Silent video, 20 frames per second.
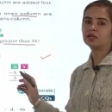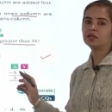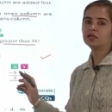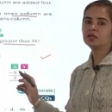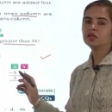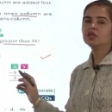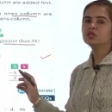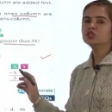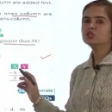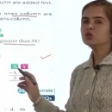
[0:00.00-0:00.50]

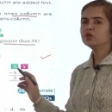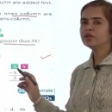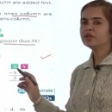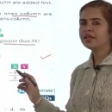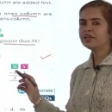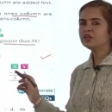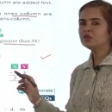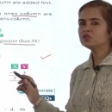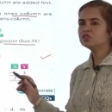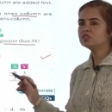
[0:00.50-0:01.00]
So can
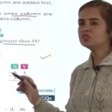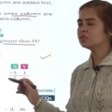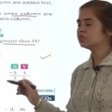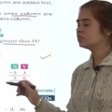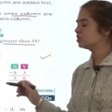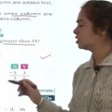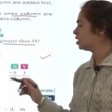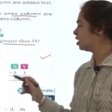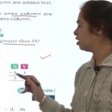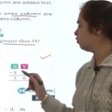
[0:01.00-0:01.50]
you just
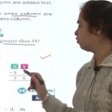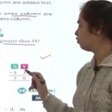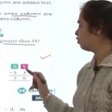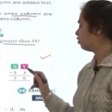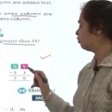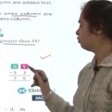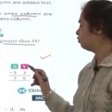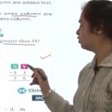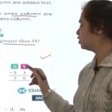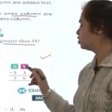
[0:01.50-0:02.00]
think from
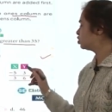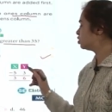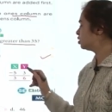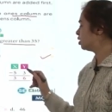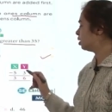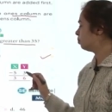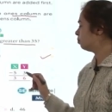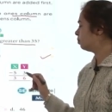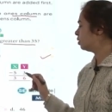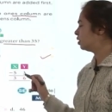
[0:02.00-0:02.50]
which
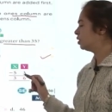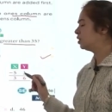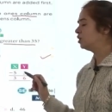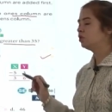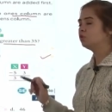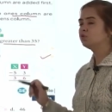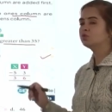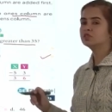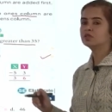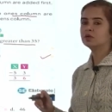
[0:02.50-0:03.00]
number did you
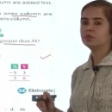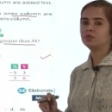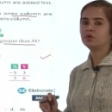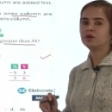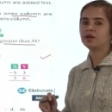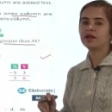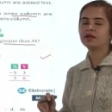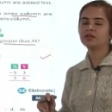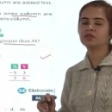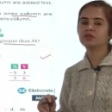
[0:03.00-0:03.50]

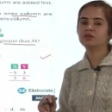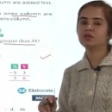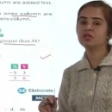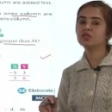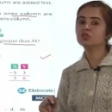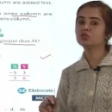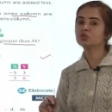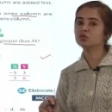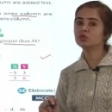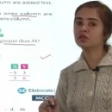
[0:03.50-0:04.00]
subtract 3 so
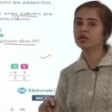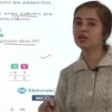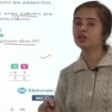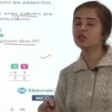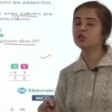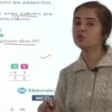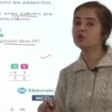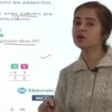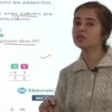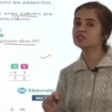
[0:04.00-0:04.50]
that you
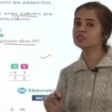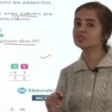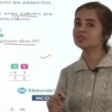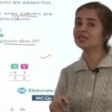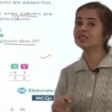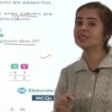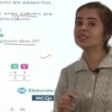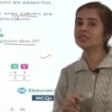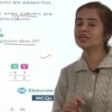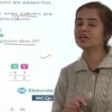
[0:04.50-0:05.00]
are still
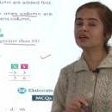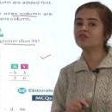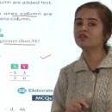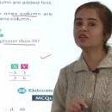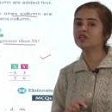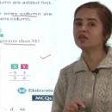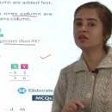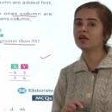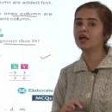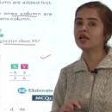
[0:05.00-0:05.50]
there with
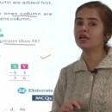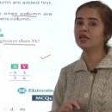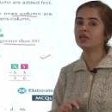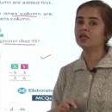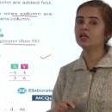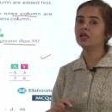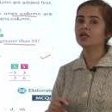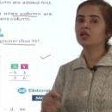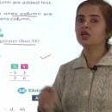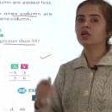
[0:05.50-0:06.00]
9?
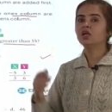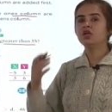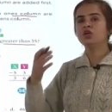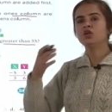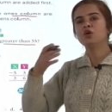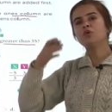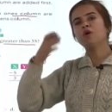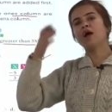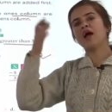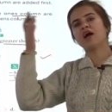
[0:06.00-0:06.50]
You
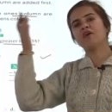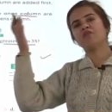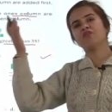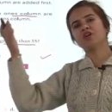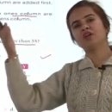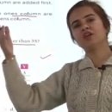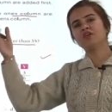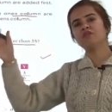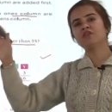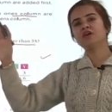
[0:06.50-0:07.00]
have
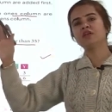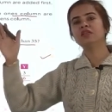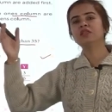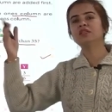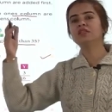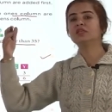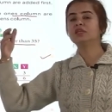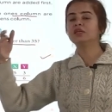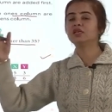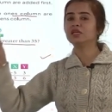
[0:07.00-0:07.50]
given
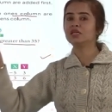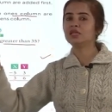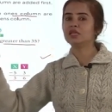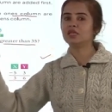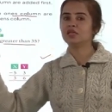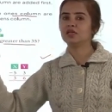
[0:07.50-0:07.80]
3.